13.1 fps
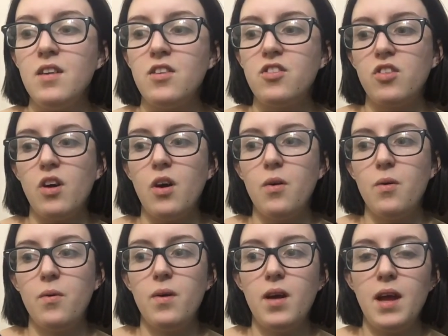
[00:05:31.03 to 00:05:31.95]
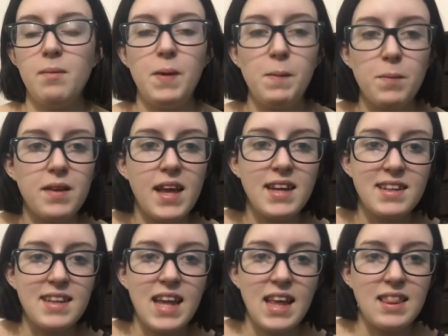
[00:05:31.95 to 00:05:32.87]
So, and people like
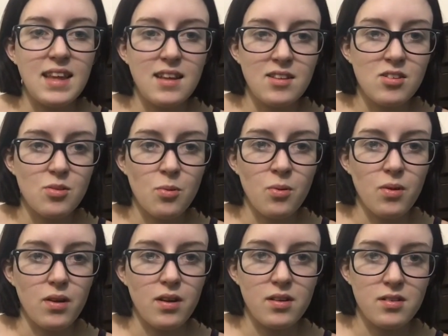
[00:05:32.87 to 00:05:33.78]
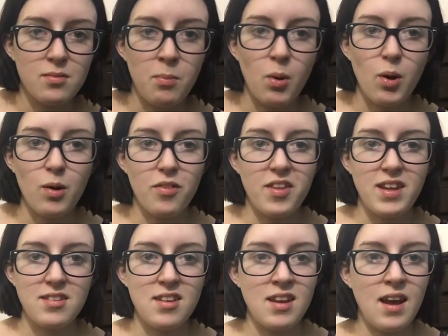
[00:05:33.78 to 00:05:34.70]
to take things or borrow
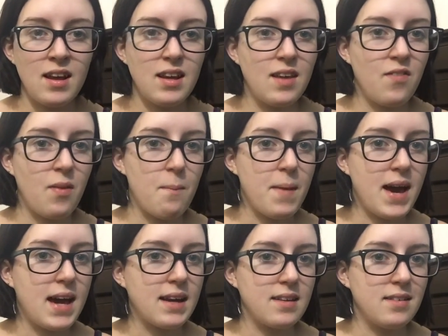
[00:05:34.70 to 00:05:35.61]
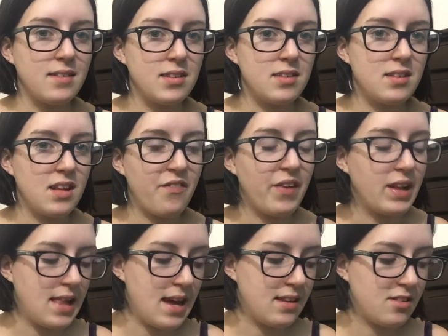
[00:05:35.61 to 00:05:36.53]
things and not give them back and stuff
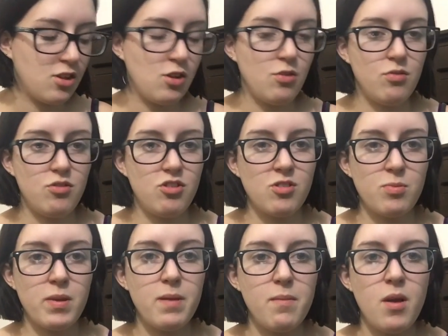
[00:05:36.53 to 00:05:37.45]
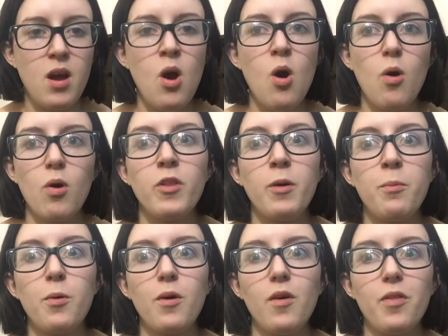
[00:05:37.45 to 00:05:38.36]
like that. So you just want to, or they'll
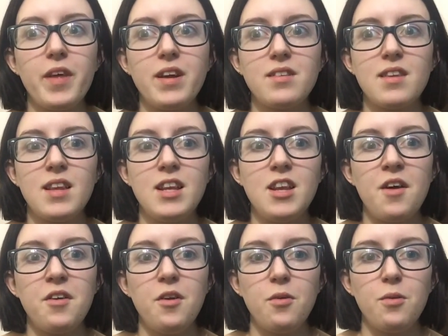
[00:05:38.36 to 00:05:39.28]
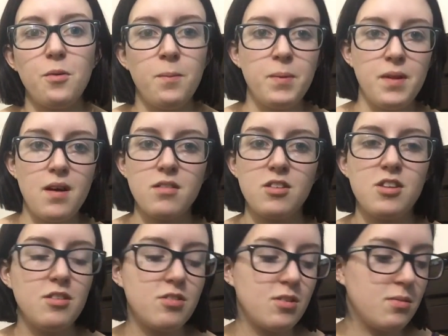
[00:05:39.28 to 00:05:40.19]
borrow things and then not know who it belongs
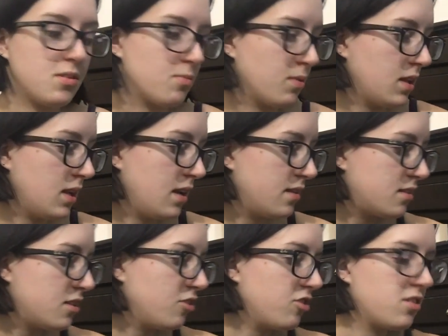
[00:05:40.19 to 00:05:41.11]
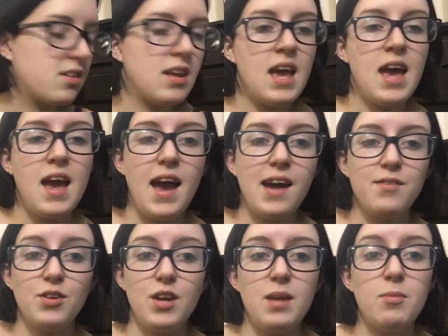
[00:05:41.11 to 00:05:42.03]
to. So it's really nice to just
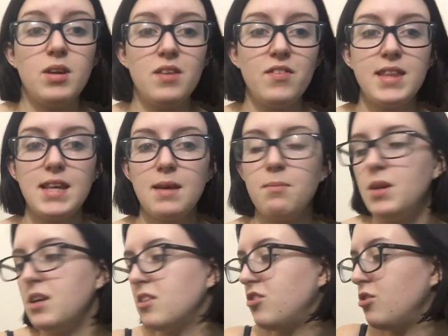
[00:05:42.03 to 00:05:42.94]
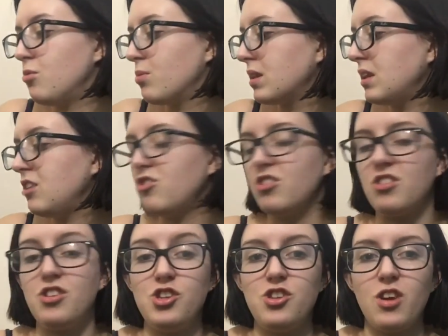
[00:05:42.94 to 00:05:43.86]
have your name on everything, because you really
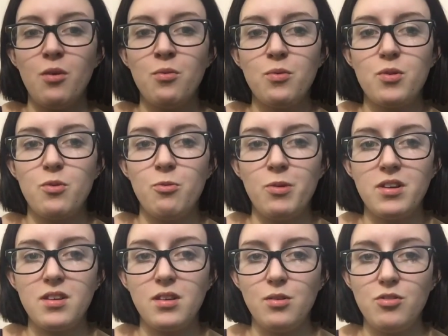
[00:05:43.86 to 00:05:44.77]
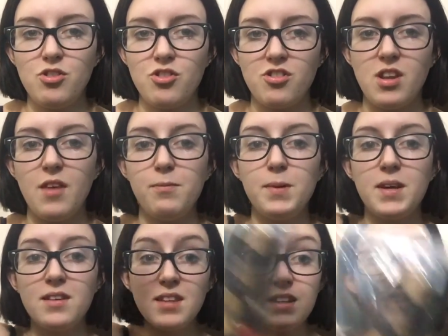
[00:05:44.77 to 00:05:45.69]
just don't want to lose your stuff,
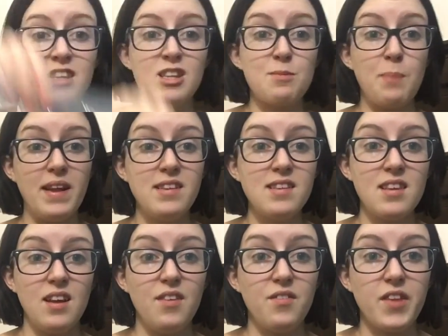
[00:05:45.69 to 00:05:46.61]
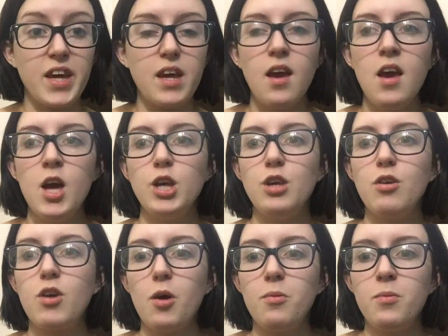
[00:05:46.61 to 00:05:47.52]
because it's expensive. Like,
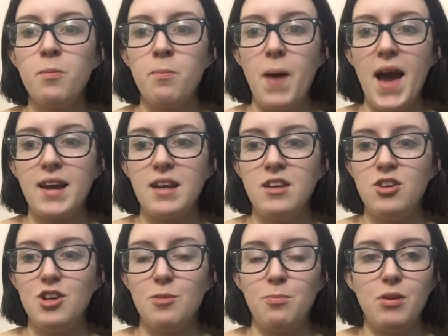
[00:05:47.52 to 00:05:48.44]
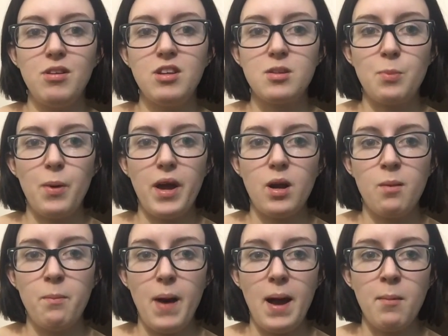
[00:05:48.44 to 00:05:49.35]
you go back into your beauty supplier
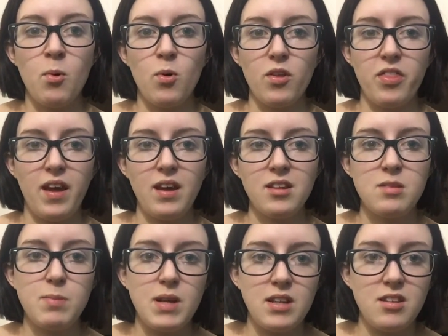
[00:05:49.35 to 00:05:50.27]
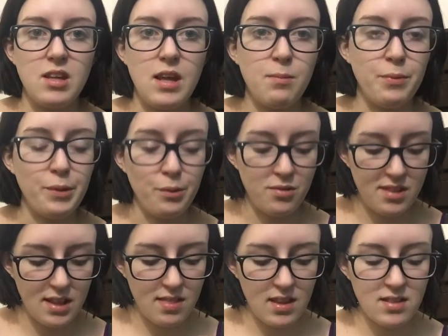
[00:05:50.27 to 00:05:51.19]
and buy more things because you keep
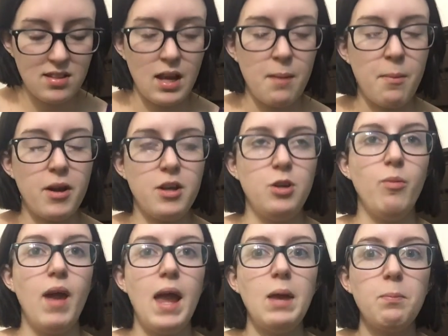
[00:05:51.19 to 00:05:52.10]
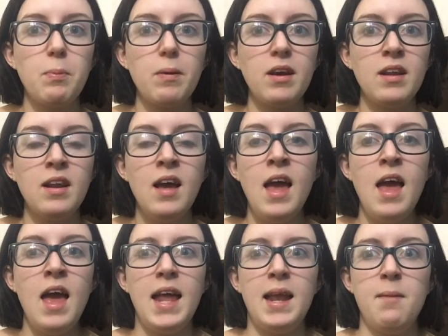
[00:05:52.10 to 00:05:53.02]
losing things. Like, I bought a new apron
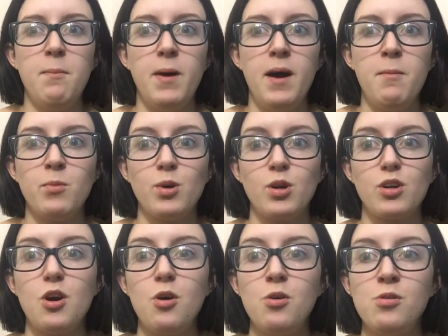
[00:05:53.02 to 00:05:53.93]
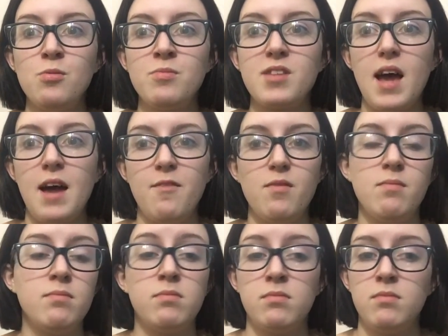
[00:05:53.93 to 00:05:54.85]
and I bought more combs.
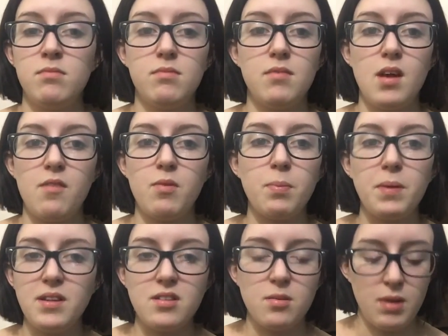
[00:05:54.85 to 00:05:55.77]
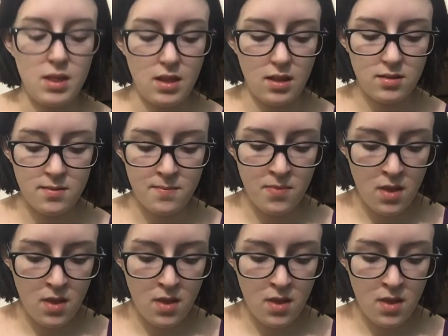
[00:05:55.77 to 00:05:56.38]
I've replaced so many things.